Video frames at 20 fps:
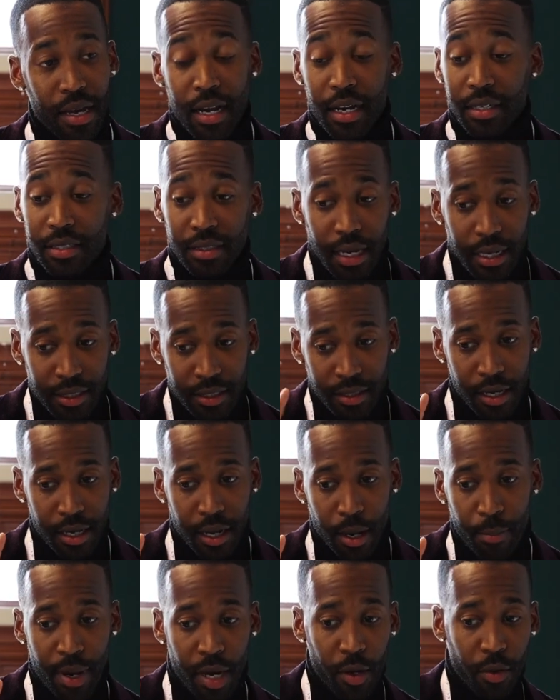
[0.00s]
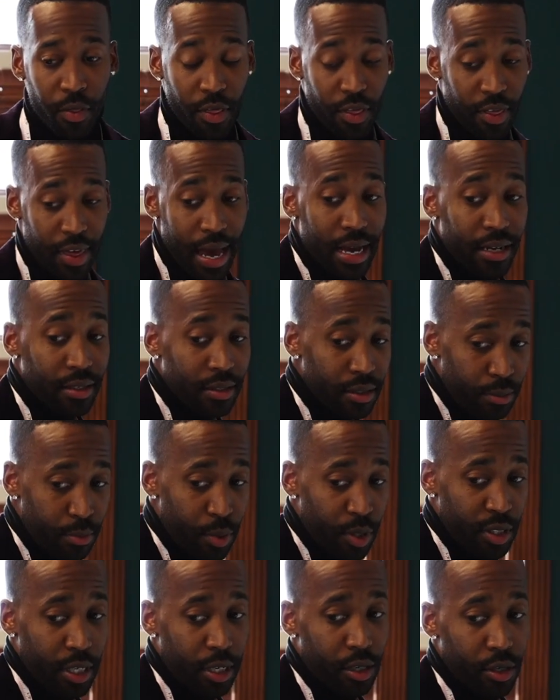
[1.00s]
The nice thing about that
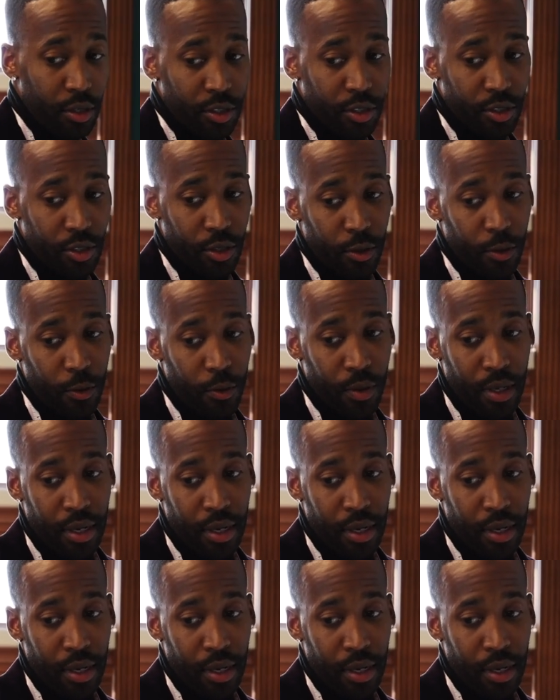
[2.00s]
particular suit,